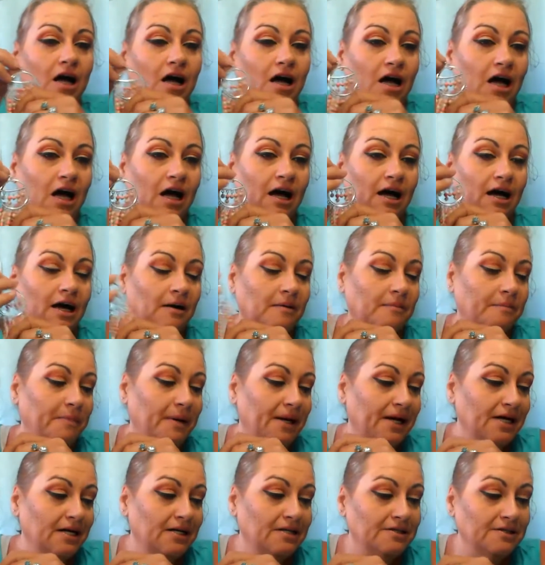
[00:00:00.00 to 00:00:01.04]

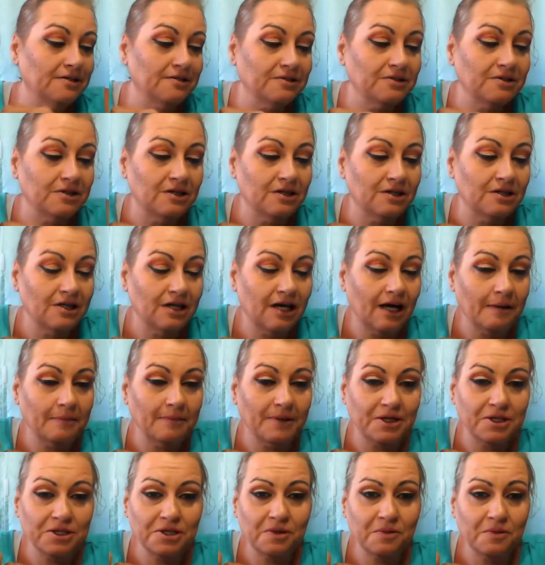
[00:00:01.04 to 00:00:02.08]
Pantone, I'm
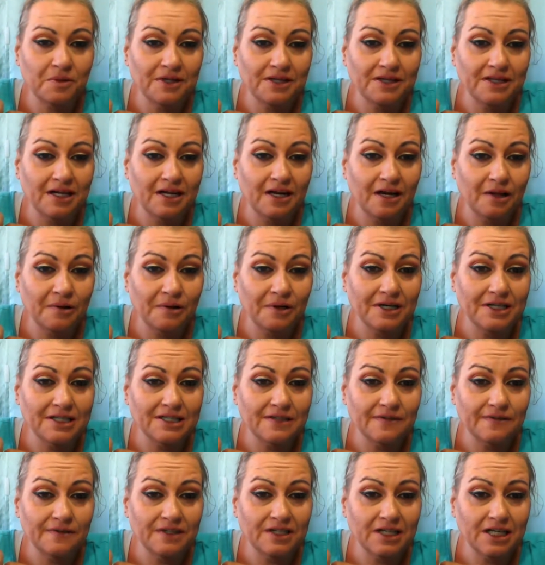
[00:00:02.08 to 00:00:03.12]
not sure what the color is
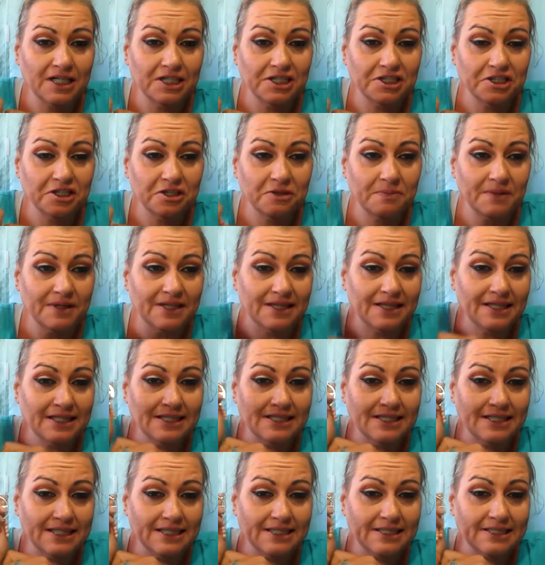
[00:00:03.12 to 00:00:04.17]
for next year, but
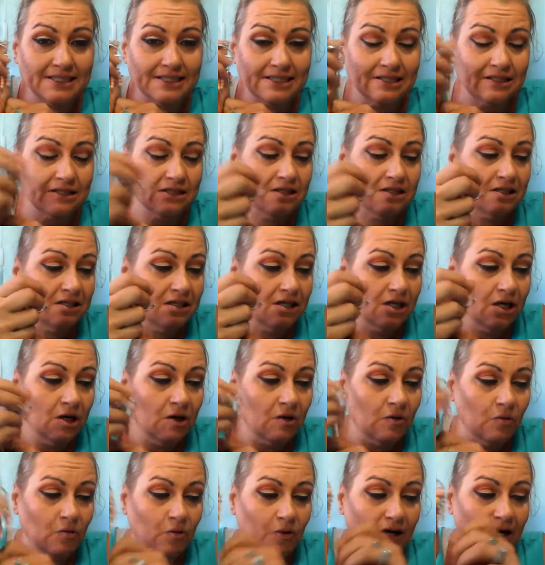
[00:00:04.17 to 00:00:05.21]
this is
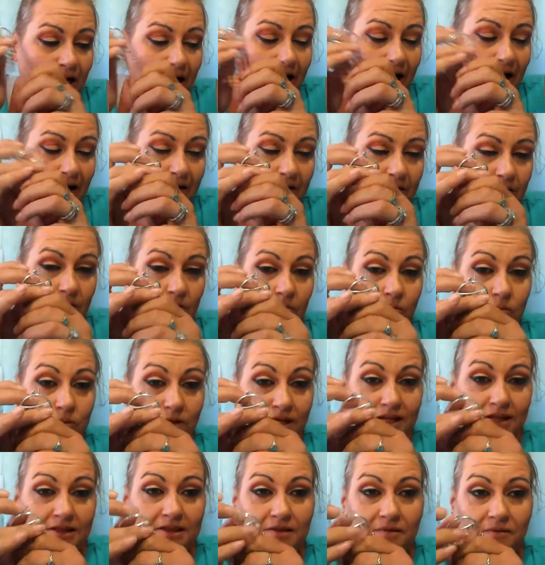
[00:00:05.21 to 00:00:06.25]
what,
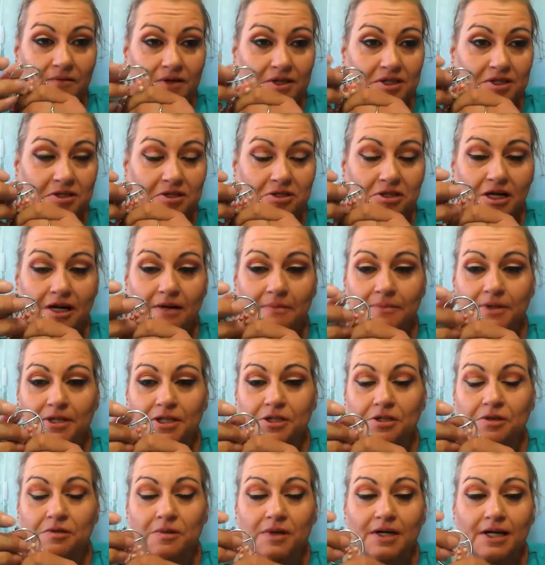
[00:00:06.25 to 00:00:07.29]
with the research I've been
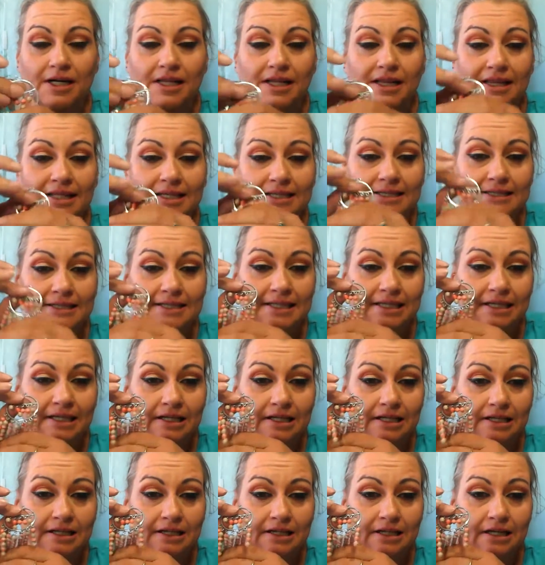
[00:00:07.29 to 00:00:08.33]
doing,
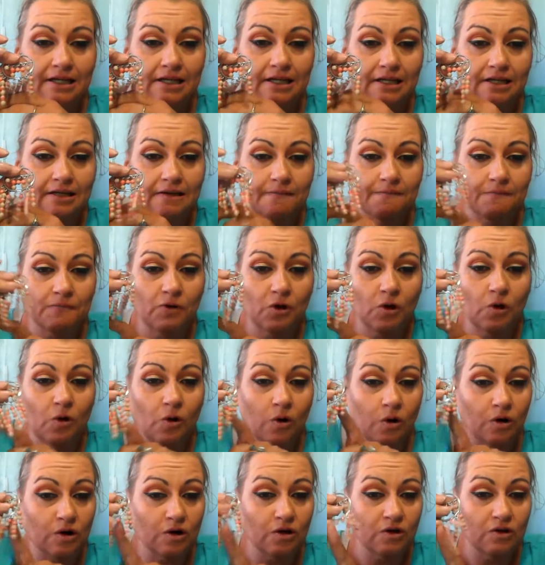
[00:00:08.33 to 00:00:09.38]
the
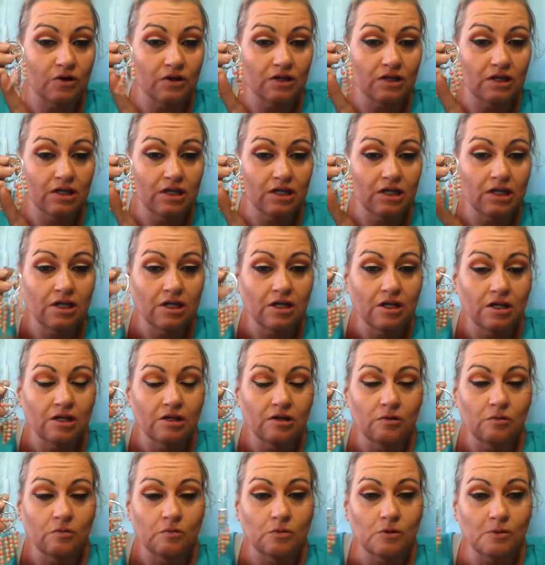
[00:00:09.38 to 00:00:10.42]
coral
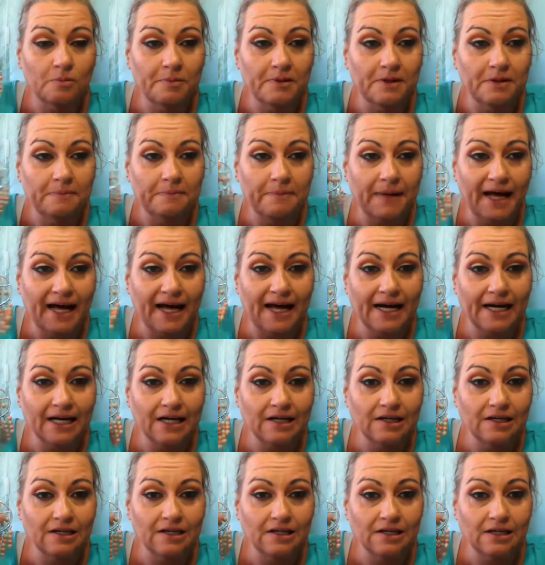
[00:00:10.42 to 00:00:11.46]
will be back
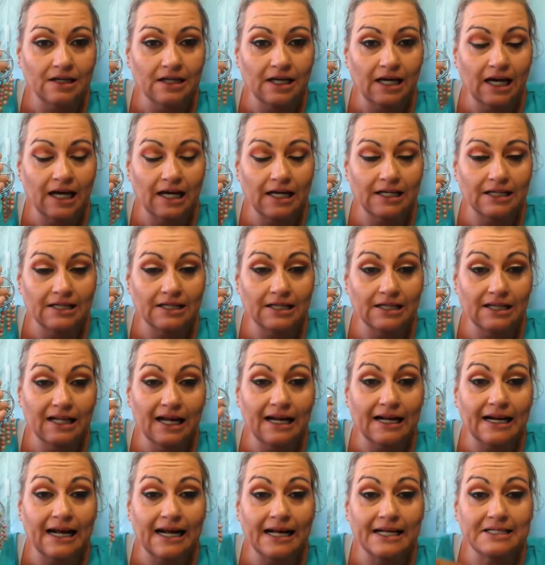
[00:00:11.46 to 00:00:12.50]
at,
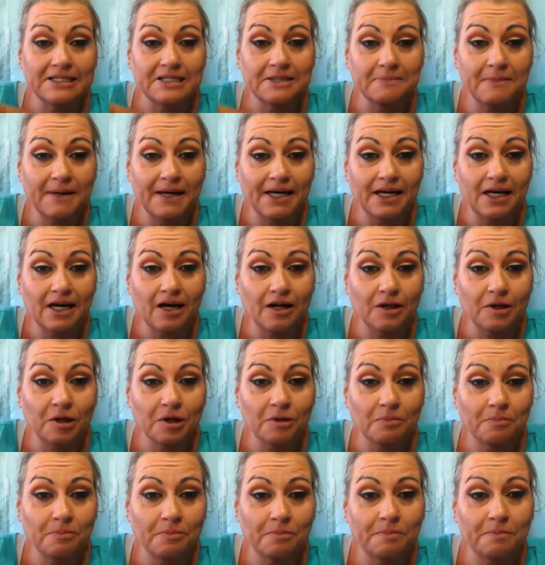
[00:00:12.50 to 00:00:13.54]
not as the main
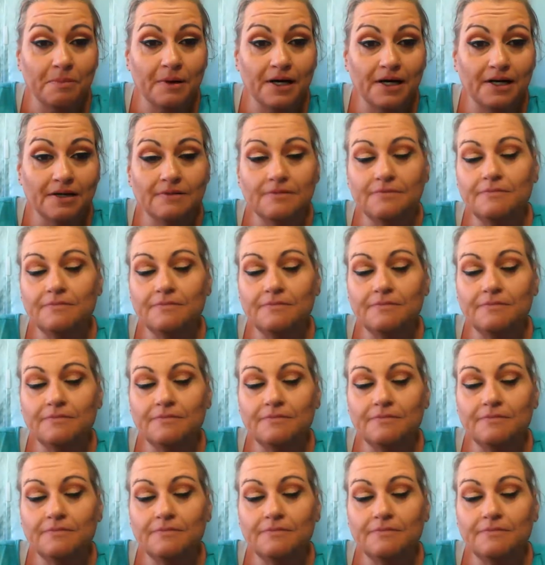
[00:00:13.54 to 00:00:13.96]
color, but